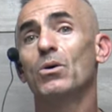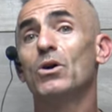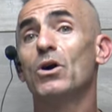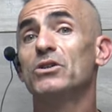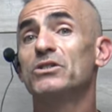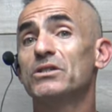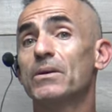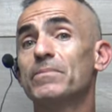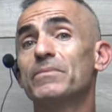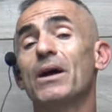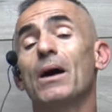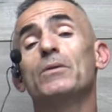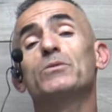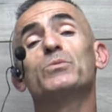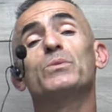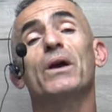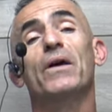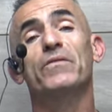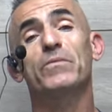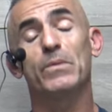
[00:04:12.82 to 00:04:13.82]
sometimes
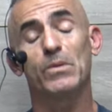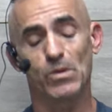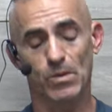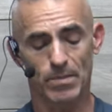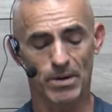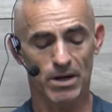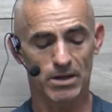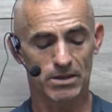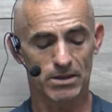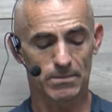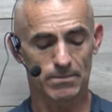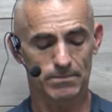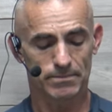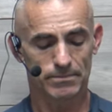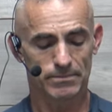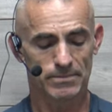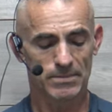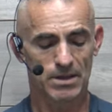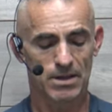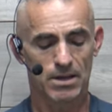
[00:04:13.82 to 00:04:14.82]
we have to be reminded.
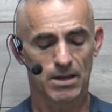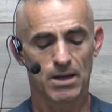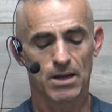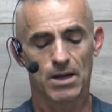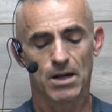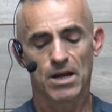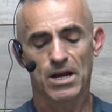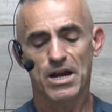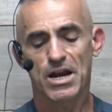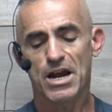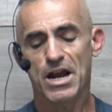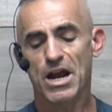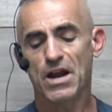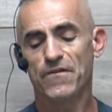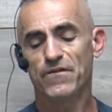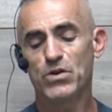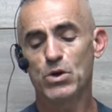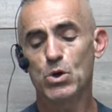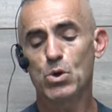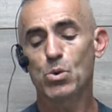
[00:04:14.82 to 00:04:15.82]
In
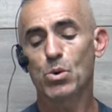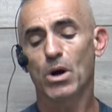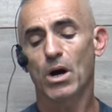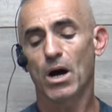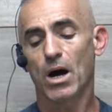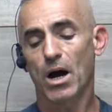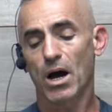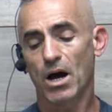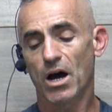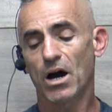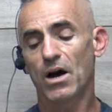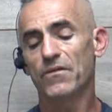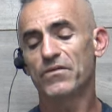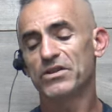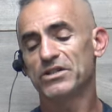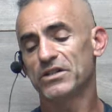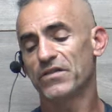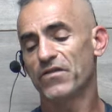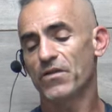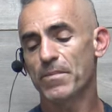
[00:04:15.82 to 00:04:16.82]
view of
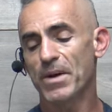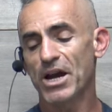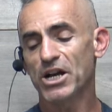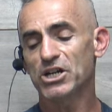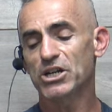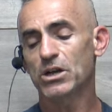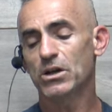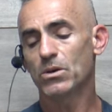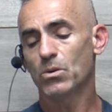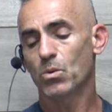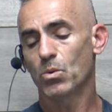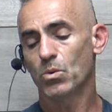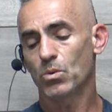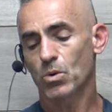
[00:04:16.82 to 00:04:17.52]
this information,